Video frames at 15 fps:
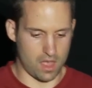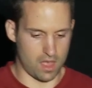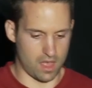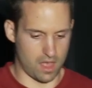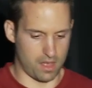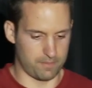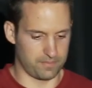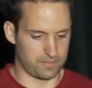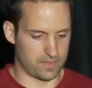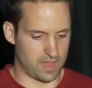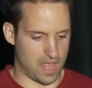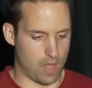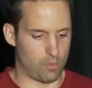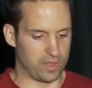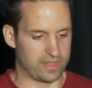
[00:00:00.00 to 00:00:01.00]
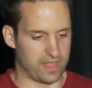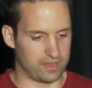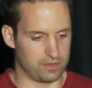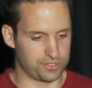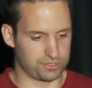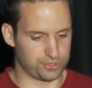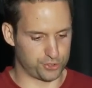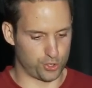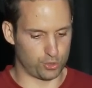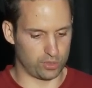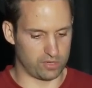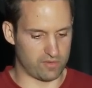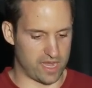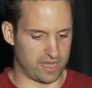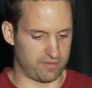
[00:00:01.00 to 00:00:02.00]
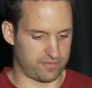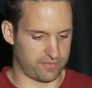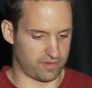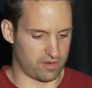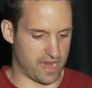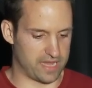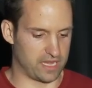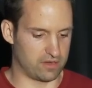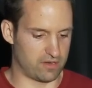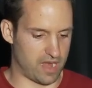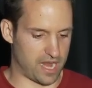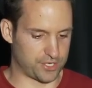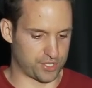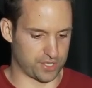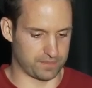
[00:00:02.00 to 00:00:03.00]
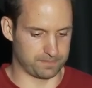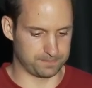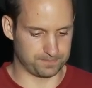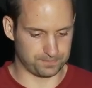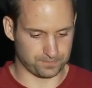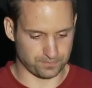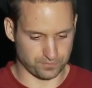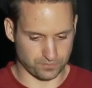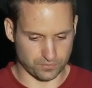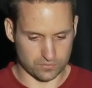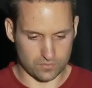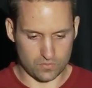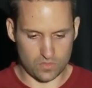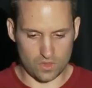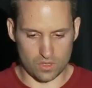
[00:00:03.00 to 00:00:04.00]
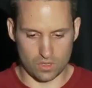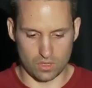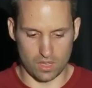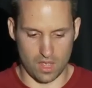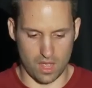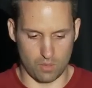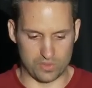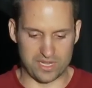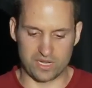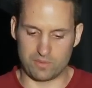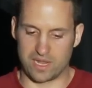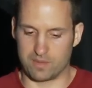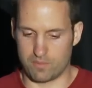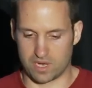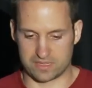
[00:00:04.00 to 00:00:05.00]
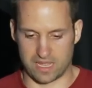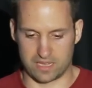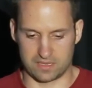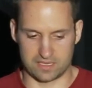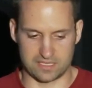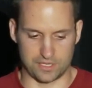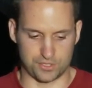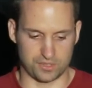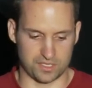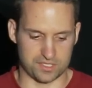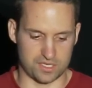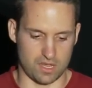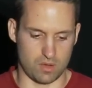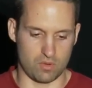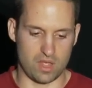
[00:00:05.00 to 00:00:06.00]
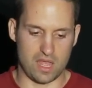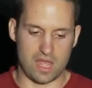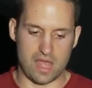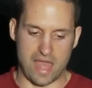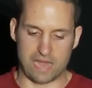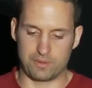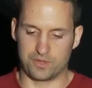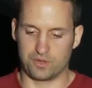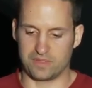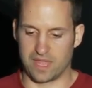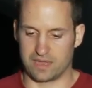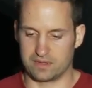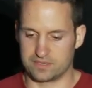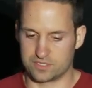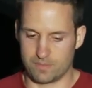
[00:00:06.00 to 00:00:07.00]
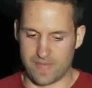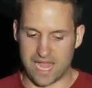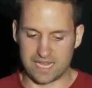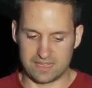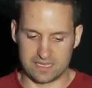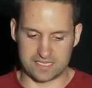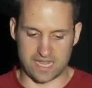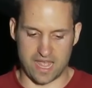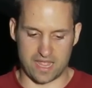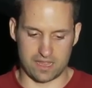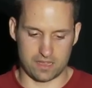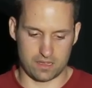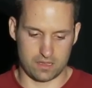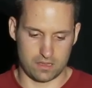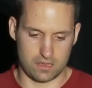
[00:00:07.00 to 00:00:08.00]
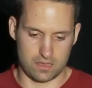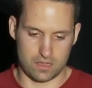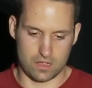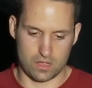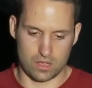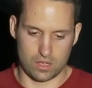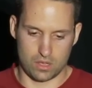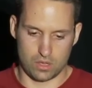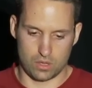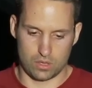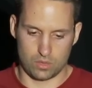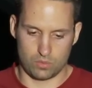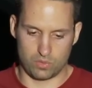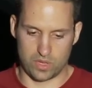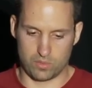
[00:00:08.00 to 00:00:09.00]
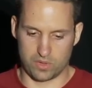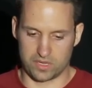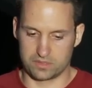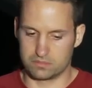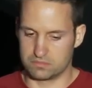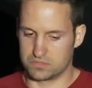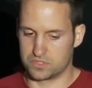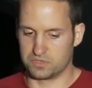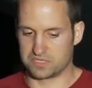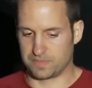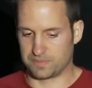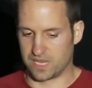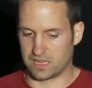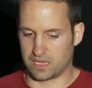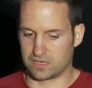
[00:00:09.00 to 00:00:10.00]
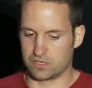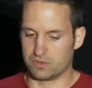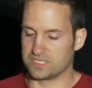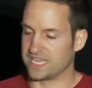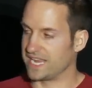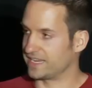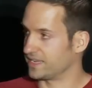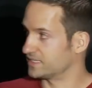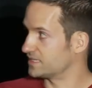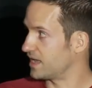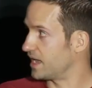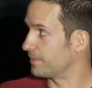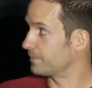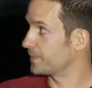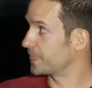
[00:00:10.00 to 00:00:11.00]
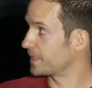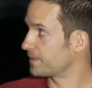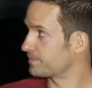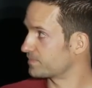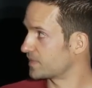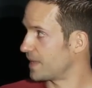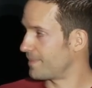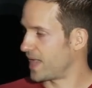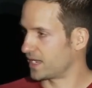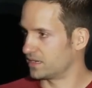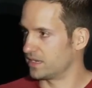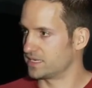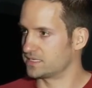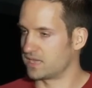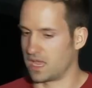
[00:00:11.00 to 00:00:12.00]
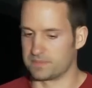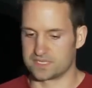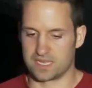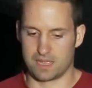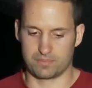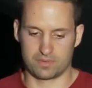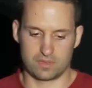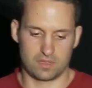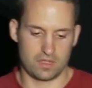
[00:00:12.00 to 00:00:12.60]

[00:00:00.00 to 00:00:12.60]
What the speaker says: Okay. And when that user is truly ready for any interaction, we need a way to mark that, essentially. So how do we do that? So back in the day, we would do something like new date, get time, get back a nice timestamp.